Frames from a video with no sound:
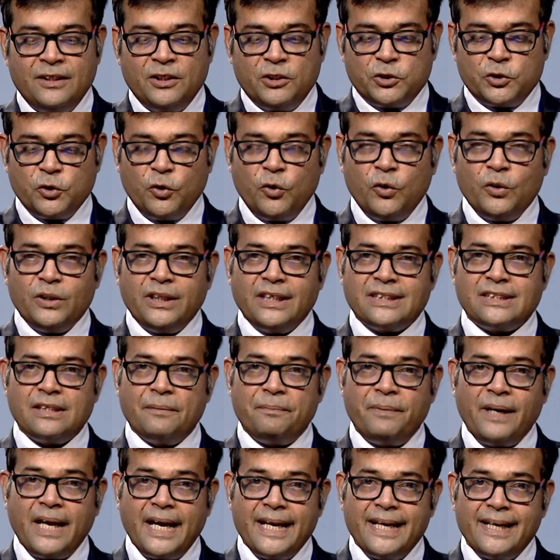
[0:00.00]
So the
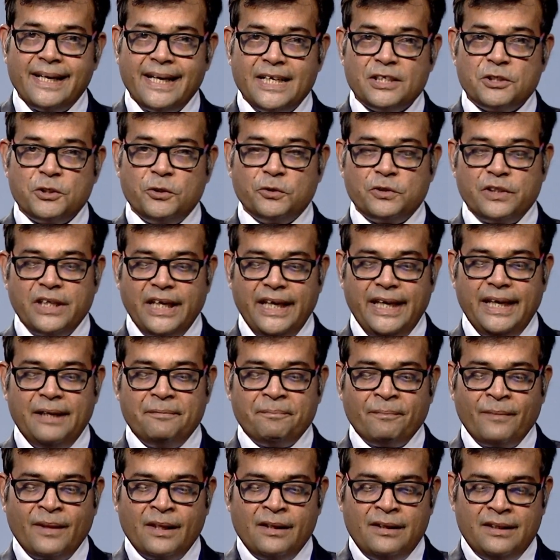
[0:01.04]
supplier has to see
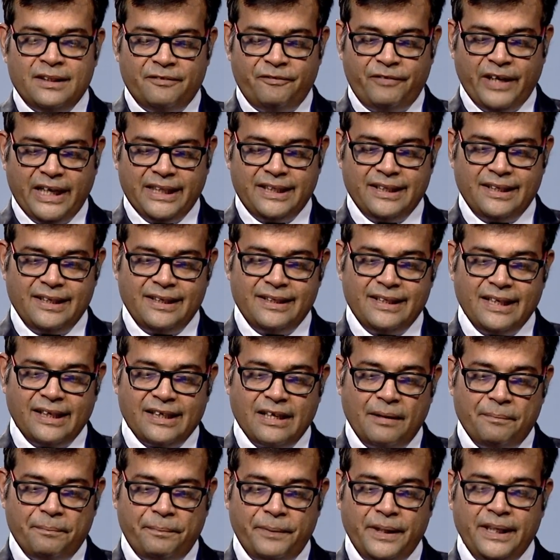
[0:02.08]
whether the
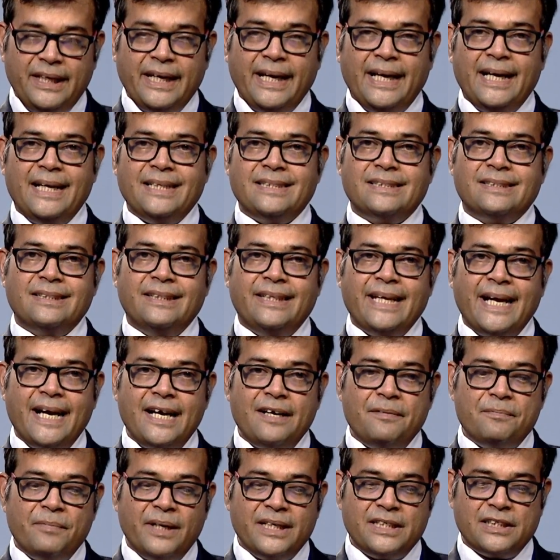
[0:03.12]
company has
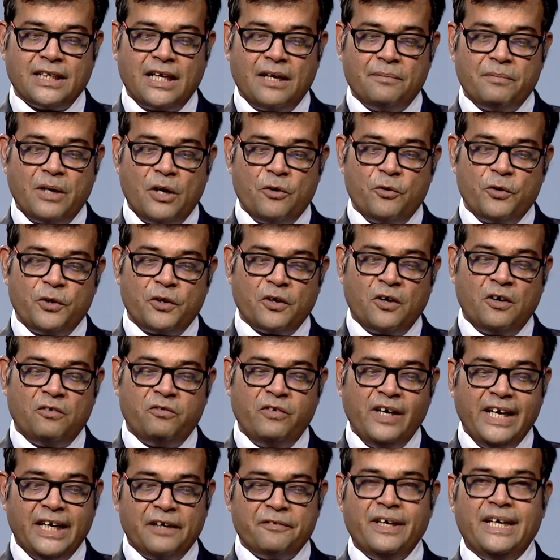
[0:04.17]
that much amount of
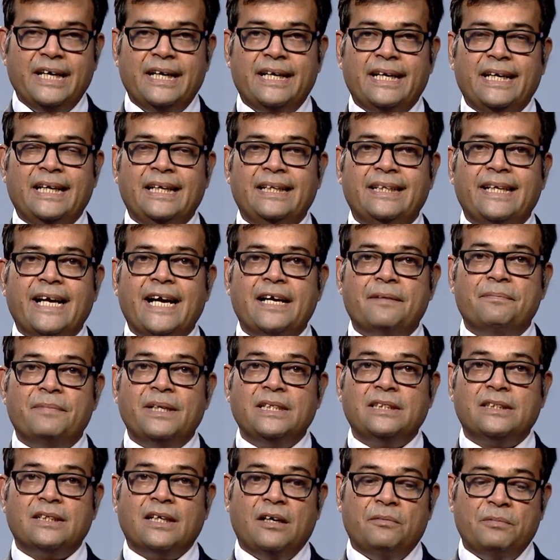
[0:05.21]
liquidity, that
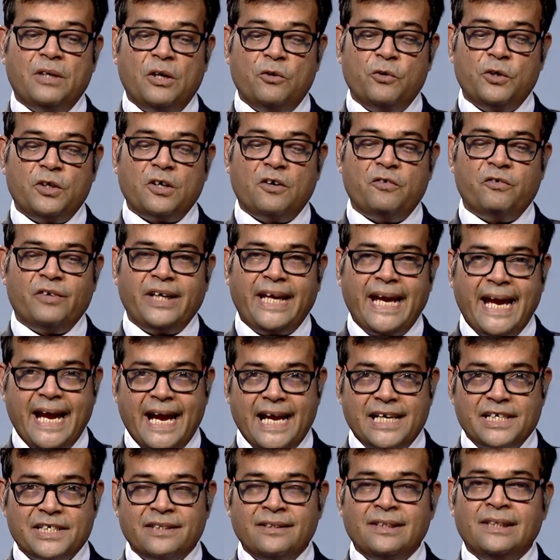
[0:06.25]
much amount of
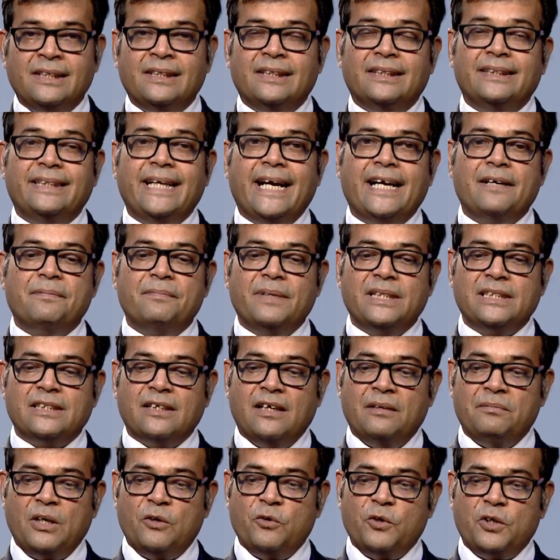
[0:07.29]
cash, that much
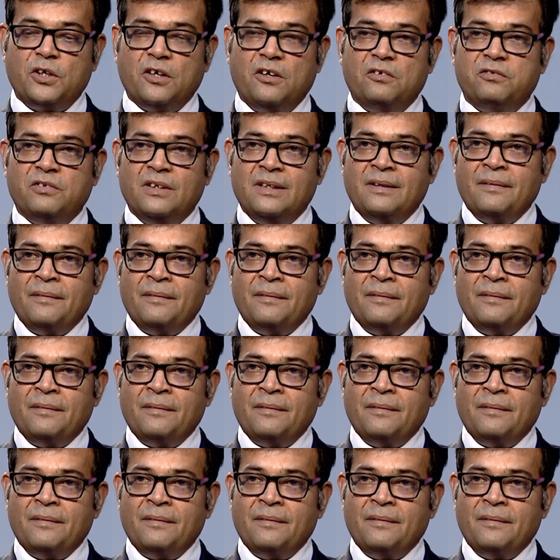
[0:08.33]
amount of